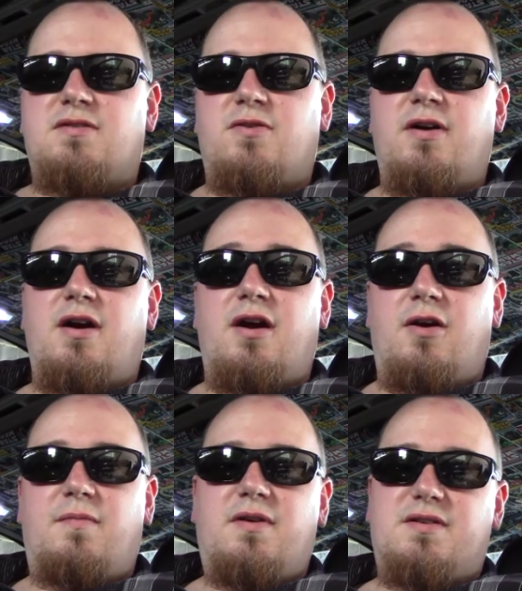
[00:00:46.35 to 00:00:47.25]
So here I
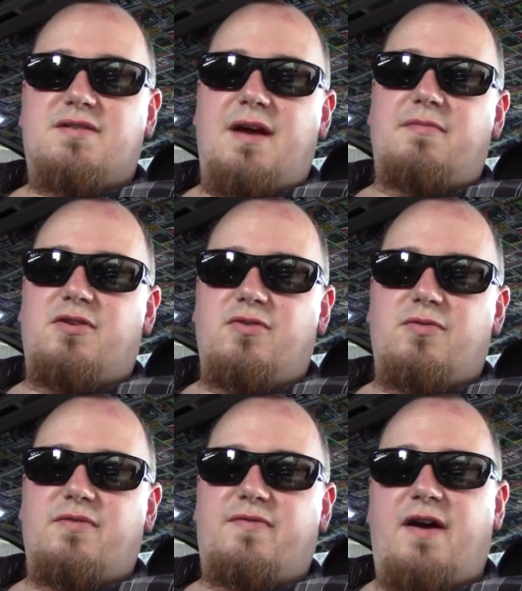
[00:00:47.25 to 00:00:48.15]
am. It's time to do
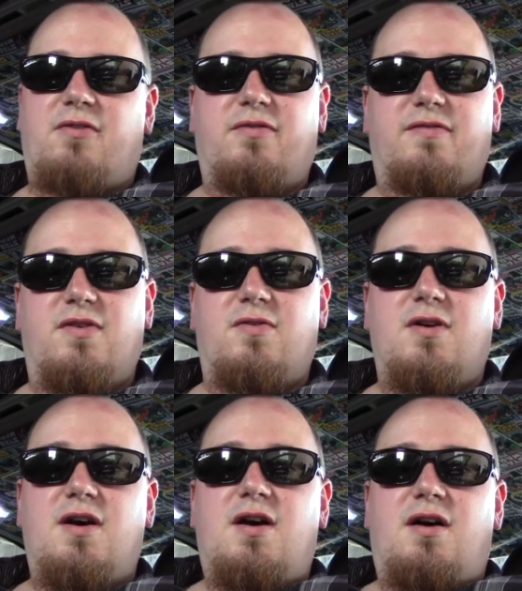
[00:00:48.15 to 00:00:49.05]
the final review
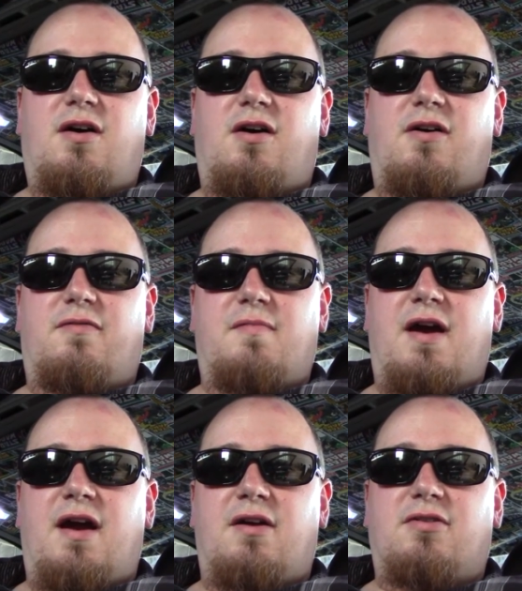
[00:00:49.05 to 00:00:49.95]
of
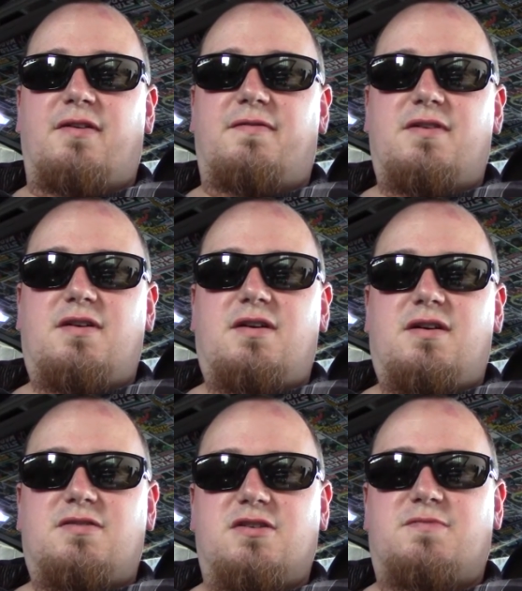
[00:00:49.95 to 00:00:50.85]
my airlift
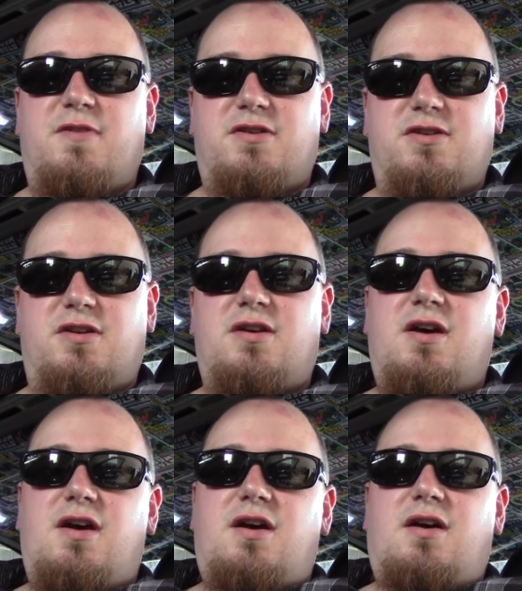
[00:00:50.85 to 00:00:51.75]
suspension.
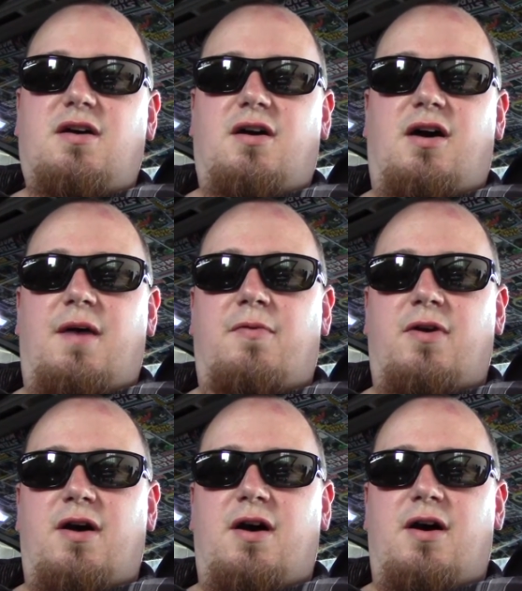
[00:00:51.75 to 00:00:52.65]
I put
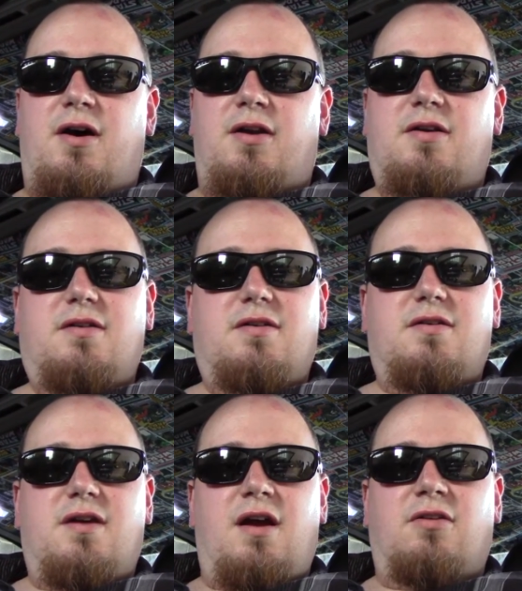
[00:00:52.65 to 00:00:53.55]
on
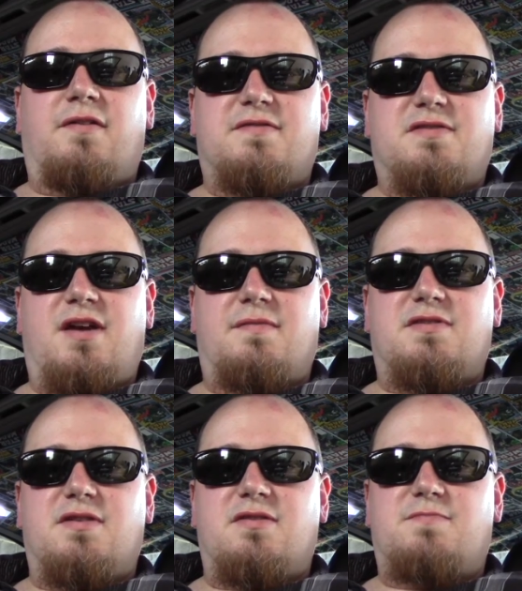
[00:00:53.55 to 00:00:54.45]
Airlift Slam
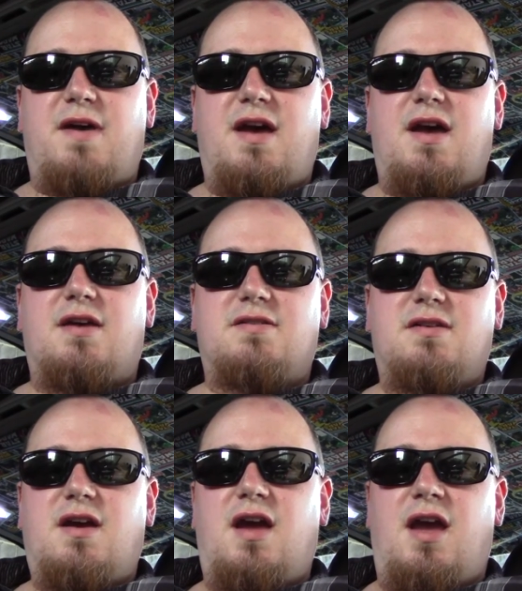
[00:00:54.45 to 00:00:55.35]
Series bags
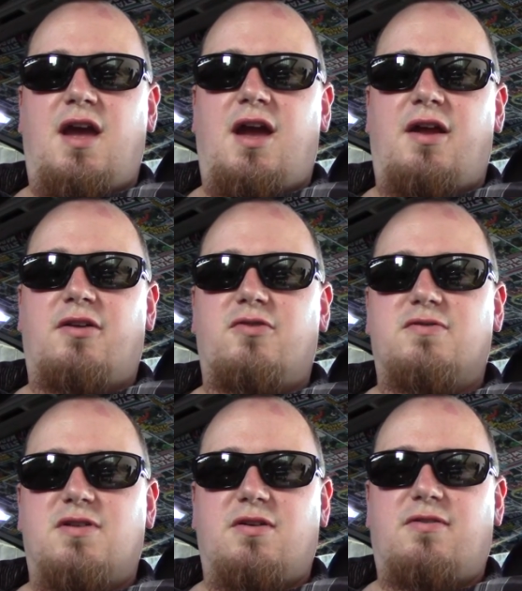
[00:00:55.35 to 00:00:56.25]
and
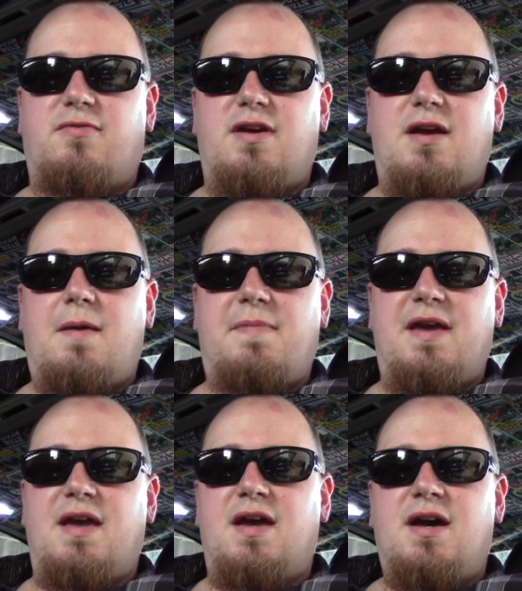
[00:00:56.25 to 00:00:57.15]
used their
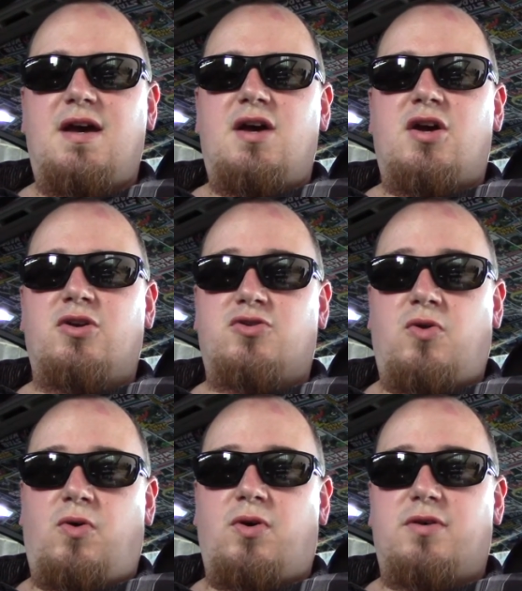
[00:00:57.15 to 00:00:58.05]
3P
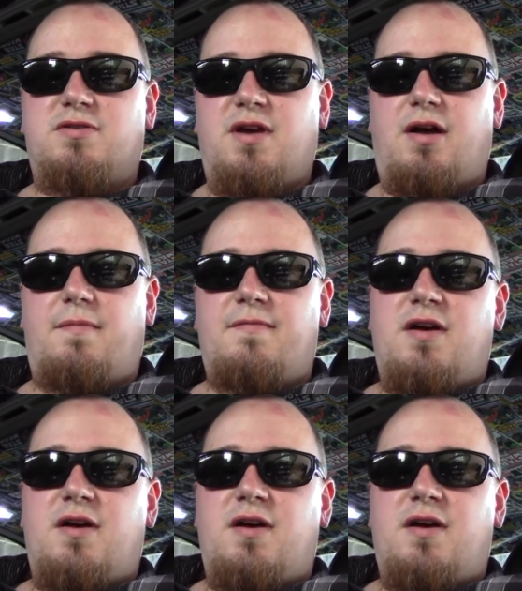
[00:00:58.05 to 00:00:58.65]
controller setup.